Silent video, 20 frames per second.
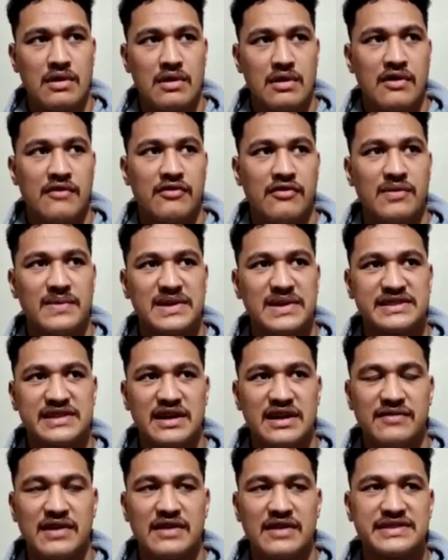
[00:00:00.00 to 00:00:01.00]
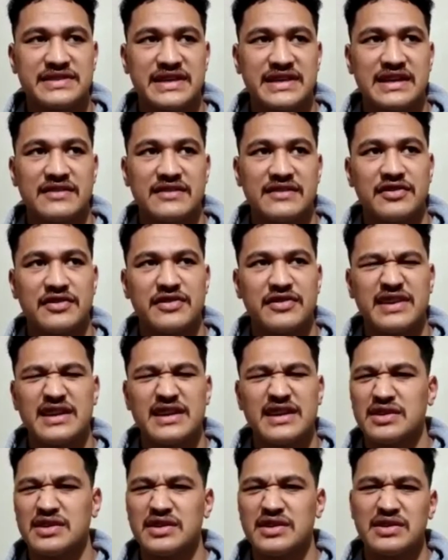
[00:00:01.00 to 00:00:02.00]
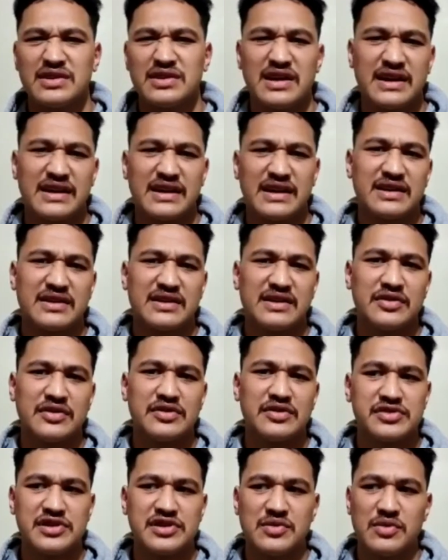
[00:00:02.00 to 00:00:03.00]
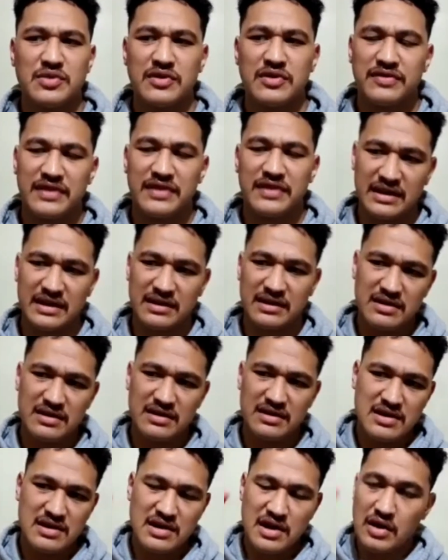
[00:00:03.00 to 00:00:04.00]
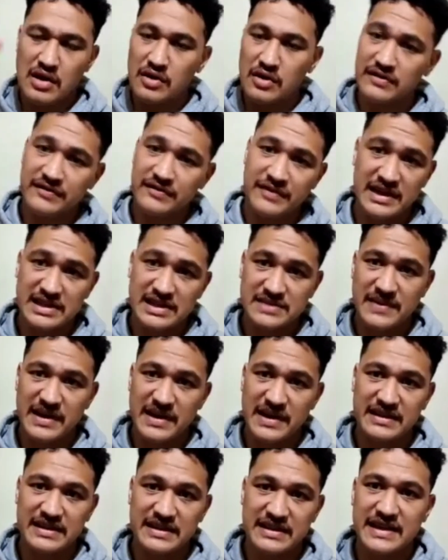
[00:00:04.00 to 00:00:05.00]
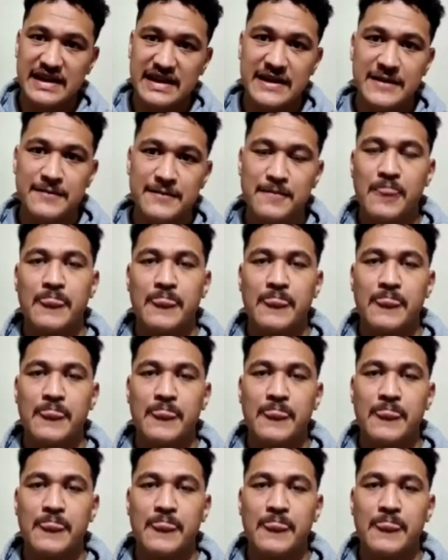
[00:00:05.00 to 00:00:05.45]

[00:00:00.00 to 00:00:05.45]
For myself, I've seen a few things on YouTube with older fights back in the day.